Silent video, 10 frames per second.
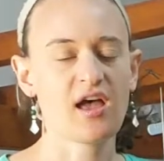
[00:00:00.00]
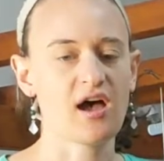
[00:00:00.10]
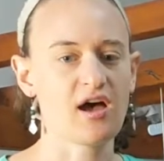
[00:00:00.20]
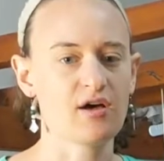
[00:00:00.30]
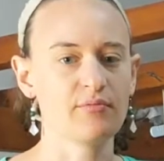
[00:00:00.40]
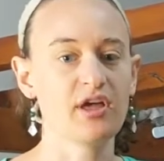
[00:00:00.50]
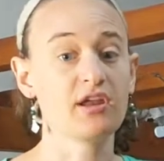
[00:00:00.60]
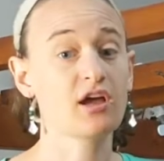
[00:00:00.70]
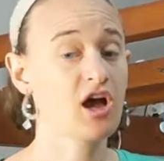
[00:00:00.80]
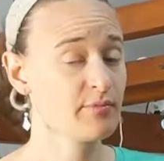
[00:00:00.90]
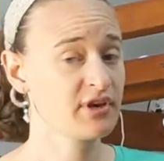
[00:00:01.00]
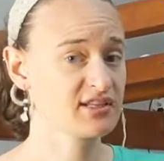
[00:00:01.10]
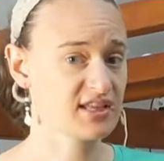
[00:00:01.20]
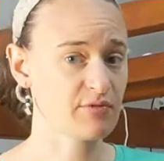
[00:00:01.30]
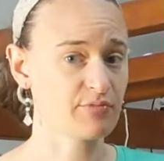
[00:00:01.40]
And a common
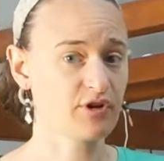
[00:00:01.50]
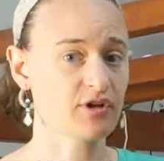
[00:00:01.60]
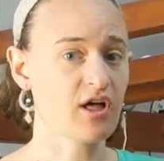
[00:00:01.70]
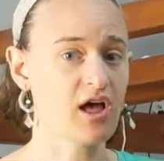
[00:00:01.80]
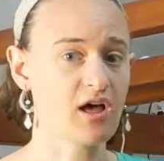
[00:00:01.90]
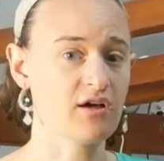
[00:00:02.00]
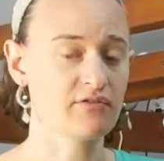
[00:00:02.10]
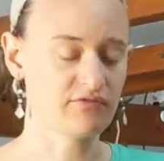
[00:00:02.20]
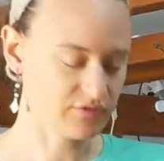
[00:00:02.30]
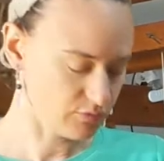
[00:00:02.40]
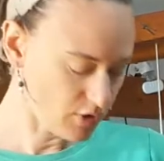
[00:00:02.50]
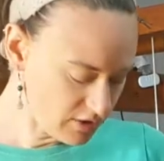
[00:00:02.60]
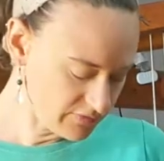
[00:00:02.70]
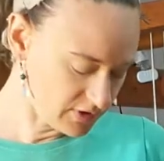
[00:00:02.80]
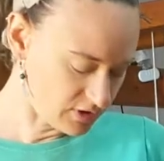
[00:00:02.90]
example of
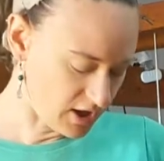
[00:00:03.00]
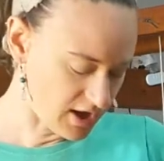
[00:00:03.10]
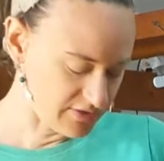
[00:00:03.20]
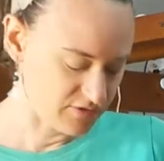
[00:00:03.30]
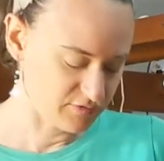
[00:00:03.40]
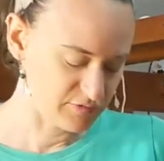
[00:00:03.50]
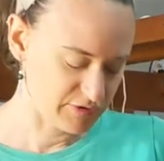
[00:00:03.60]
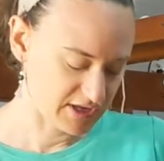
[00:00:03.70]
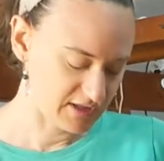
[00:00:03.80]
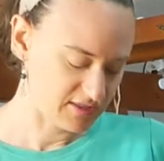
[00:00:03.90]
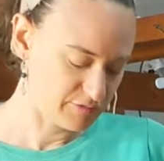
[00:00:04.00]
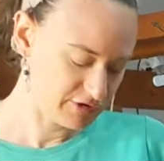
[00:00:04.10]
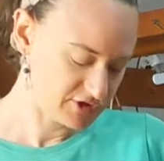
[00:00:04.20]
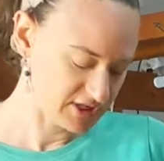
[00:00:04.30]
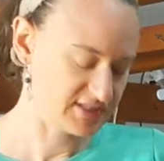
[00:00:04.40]
woven cloth would be the
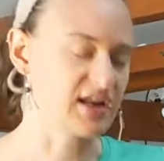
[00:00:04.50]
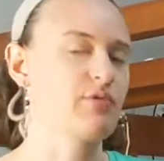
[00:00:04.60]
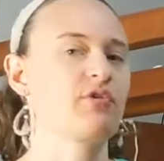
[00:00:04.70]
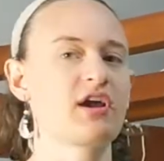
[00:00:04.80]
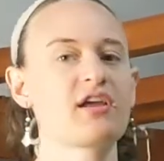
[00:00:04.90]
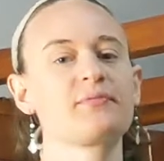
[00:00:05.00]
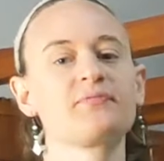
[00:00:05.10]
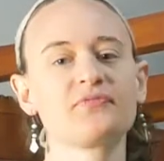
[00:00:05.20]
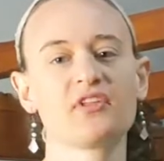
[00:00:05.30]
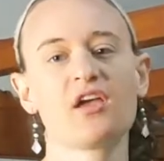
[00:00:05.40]
blue jeans that I'm wearing.